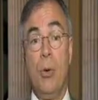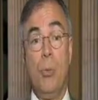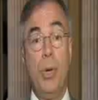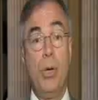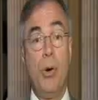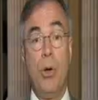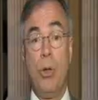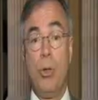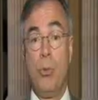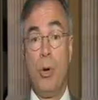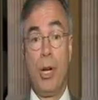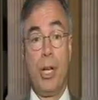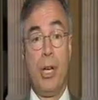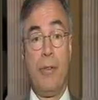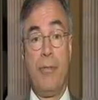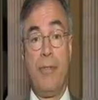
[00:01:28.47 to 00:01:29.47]
We only
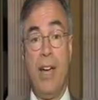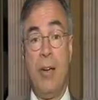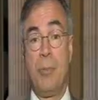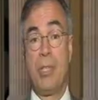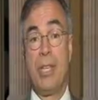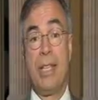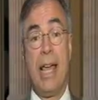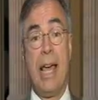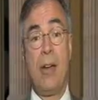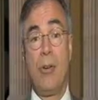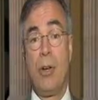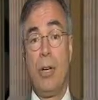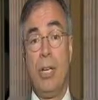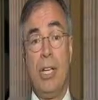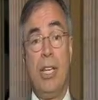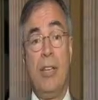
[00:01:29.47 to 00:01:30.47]
want to cut 5%. That ought
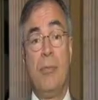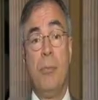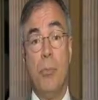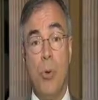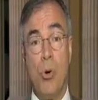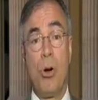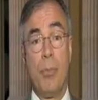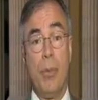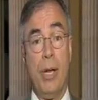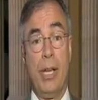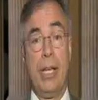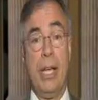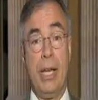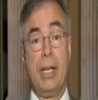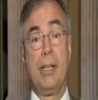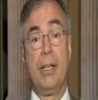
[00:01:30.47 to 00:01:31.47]
to leave more money
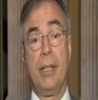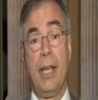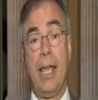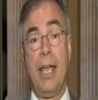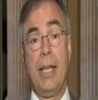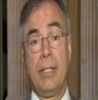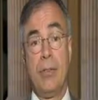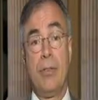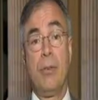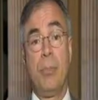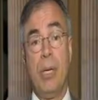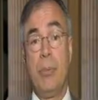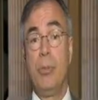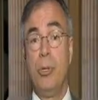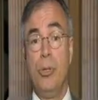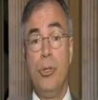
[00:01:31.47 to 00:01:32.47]
getting to the hands of the
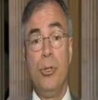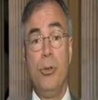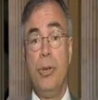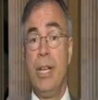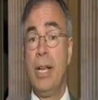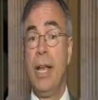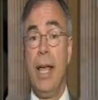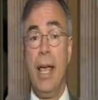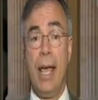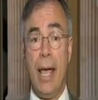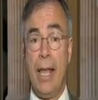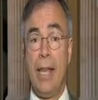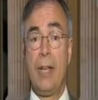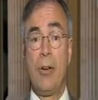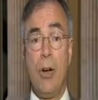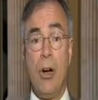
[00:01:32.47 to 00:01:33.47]
people who do need it.
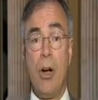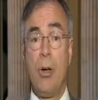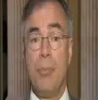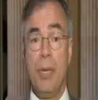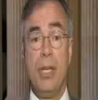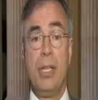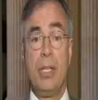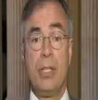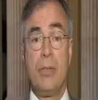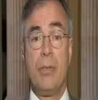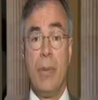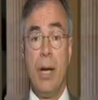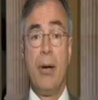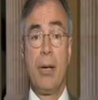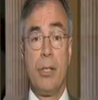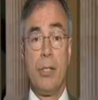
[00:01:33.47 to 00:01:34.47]
And there are millions of
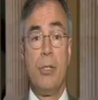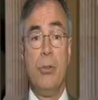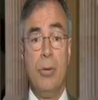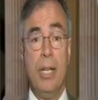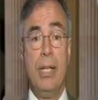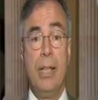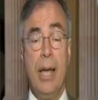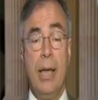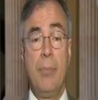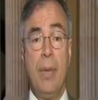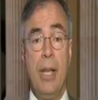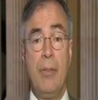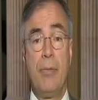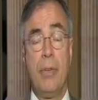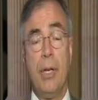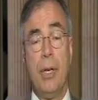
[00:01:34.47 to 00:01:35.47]
Americans who need that
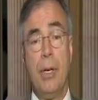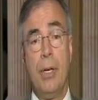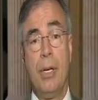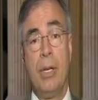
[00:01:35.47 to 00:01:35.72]
benefit.